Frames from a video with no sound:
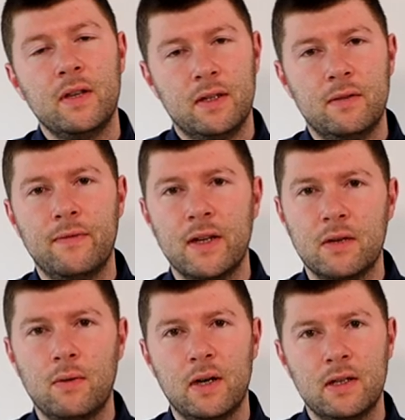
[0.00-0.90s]
just think
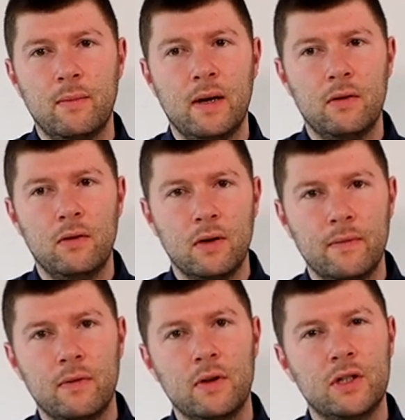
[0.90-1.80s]
twice about
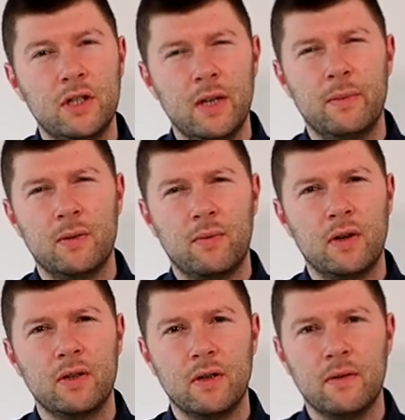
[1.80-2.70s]
looking for the cheapest
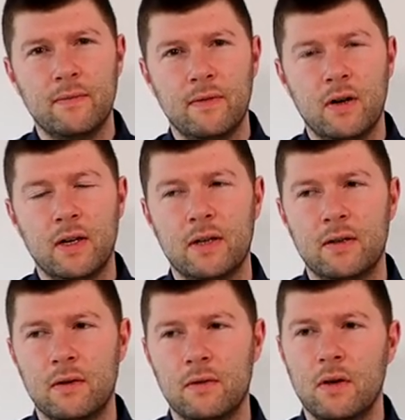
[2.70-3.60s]
products you can find.
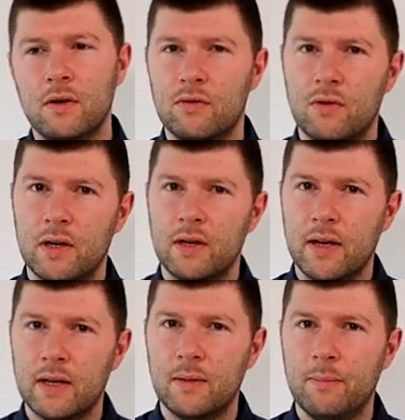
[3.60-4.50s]
So try and
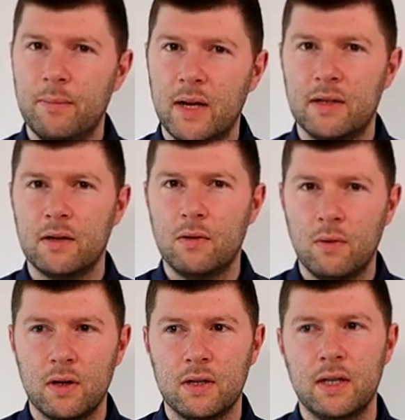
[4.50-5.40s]
get a better
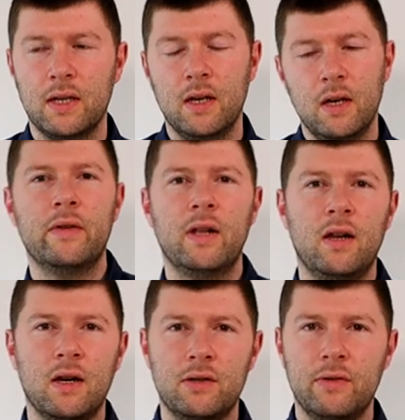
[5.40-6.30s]
quality. in the
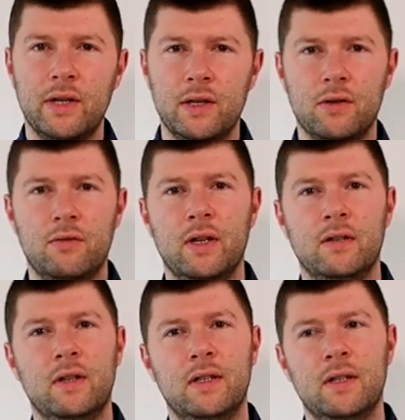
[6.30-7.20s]
luxury industry,
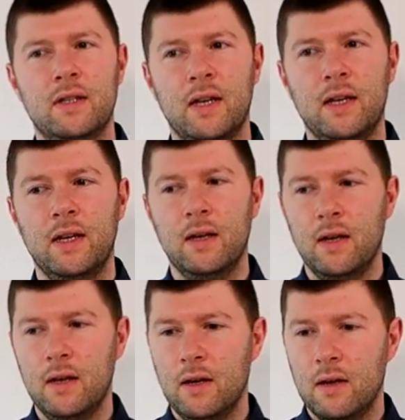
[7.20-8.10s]
so this is a,
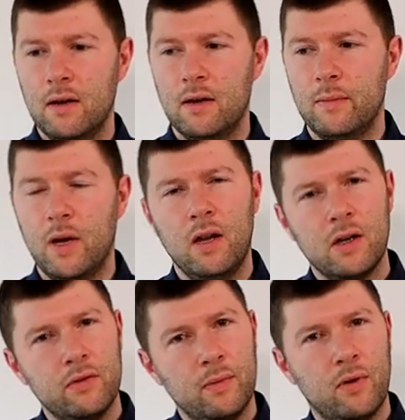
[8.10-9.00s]
um, a
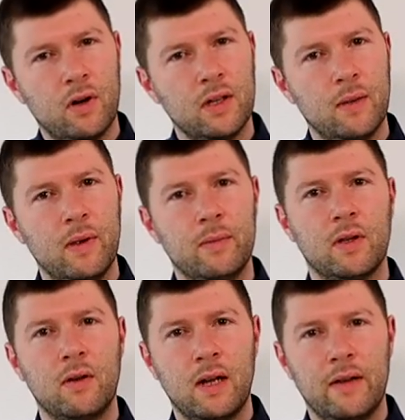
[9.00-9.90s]
luxury product that people
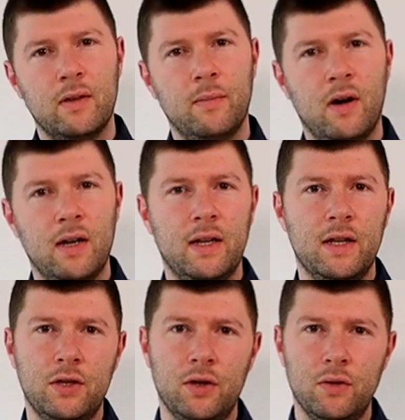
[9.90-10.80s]
don't have to buy, that
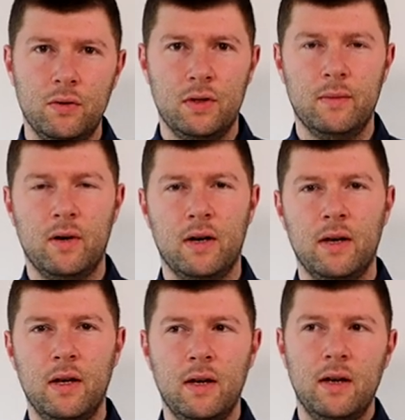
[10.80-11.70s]
they choose to buy.
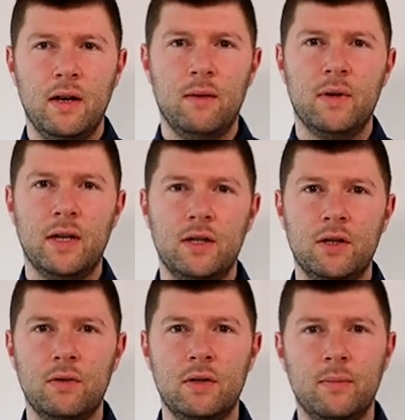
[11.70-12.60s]
And when they
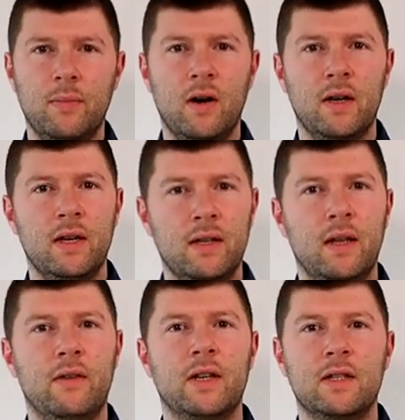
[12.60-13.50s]
choose to buy it,
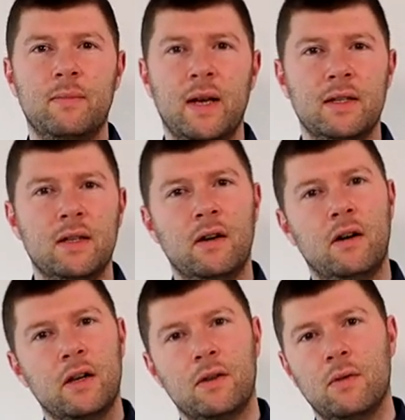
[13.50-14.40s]
they're expecting a
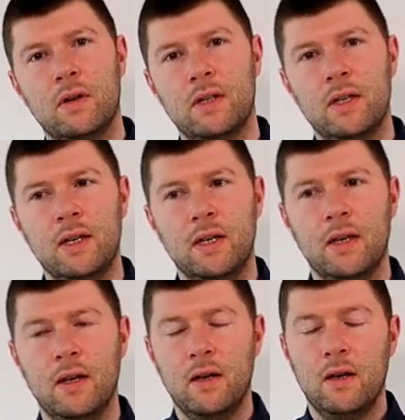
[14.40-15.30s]
high
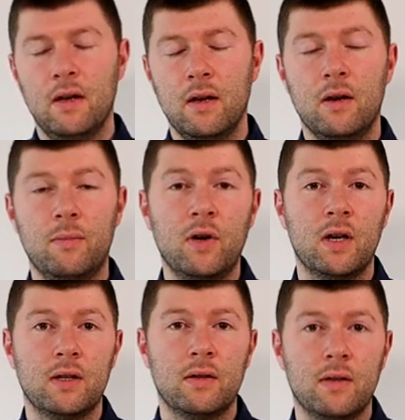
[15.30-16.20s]
quality uh,
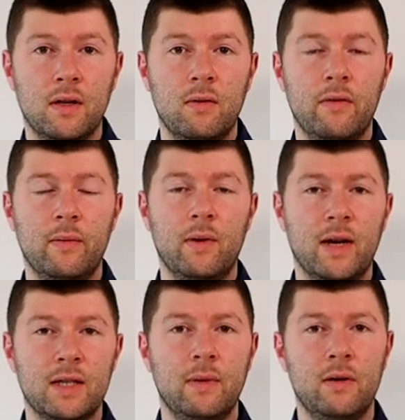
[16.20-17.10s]
product, whether it be
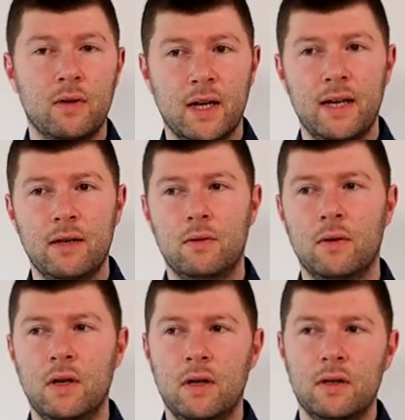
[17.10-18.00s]
wax melt or candle.
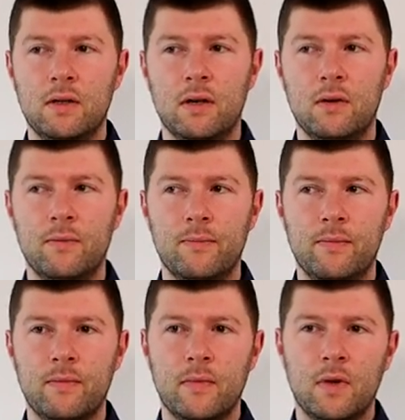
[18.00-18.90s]
So
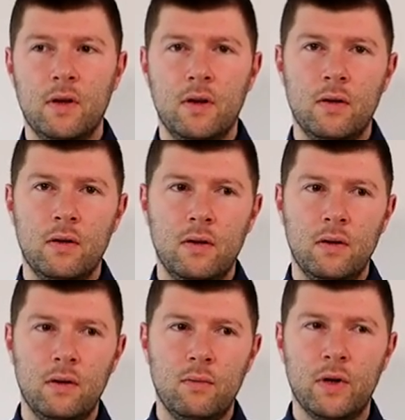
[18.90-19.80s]

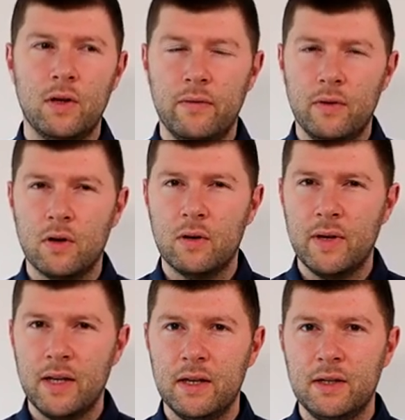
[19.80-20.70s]
when if you're going
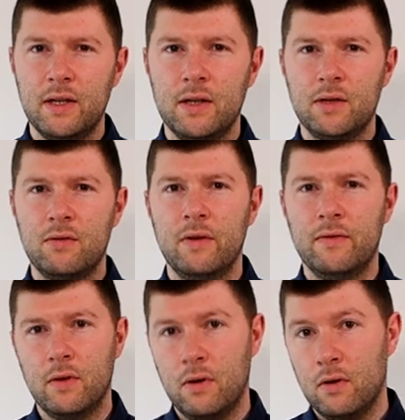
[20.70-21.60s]
to be in this industry
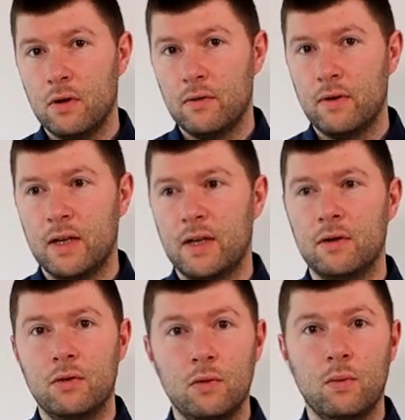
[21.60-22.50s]
for the longer run
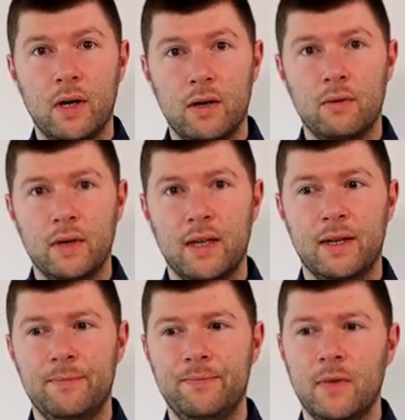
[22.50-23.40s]
and do well in
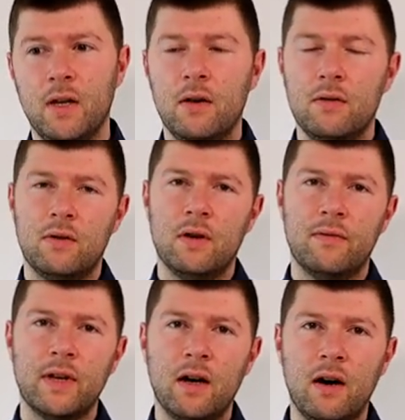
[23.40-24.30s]
it, try and
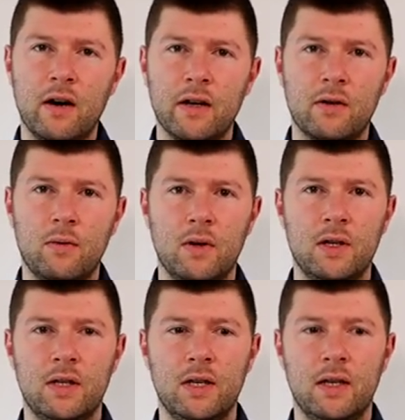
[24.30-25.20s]
think higher
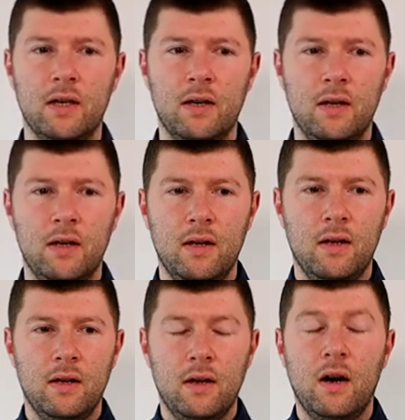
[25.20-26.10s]
quality,
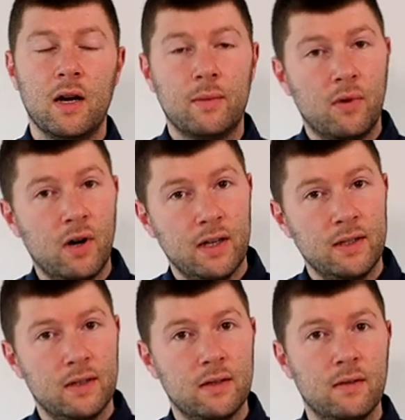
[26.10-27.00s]
higher
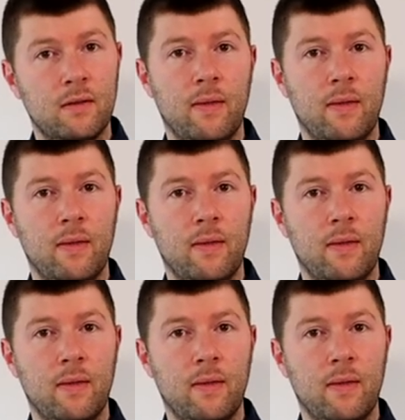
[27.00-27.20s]
price,